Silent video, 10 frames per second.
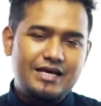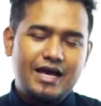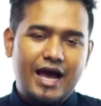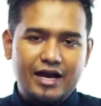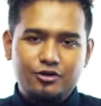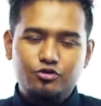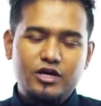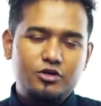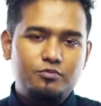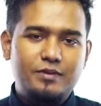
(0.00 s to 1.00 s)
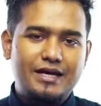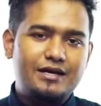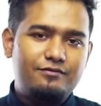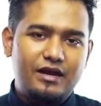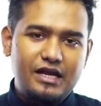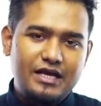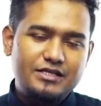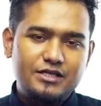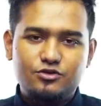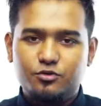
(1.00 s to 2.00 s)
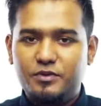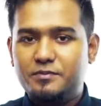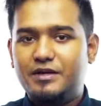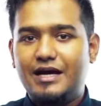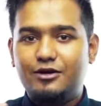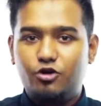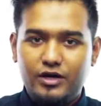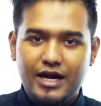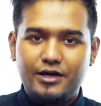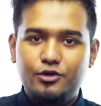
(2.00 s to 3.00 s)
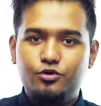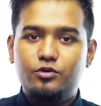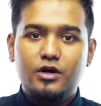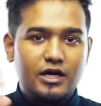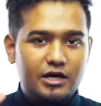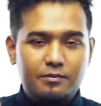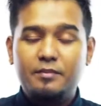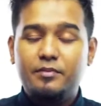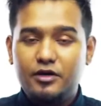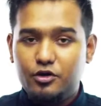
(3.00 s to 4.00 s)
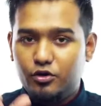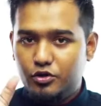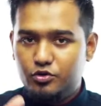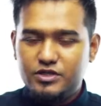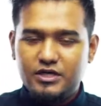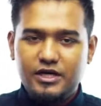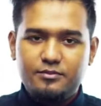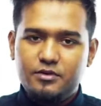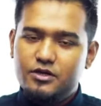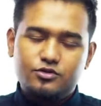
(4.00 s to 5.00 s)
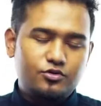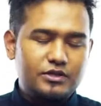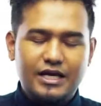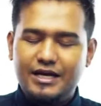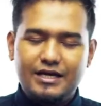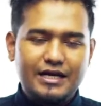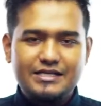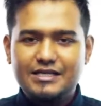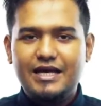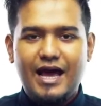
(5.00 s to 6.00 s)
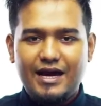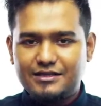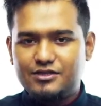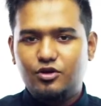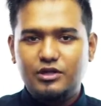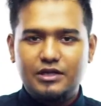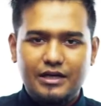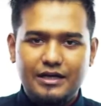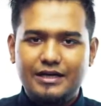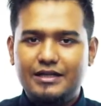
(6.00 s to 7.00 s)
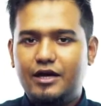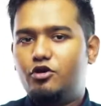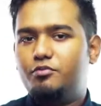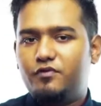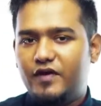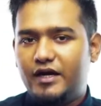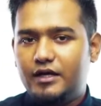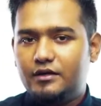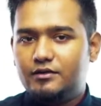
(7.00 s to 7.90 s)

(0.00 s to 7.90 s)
and you need to make it very easy so people can contact you, remember your username, so they can easily access all the content that you're providing.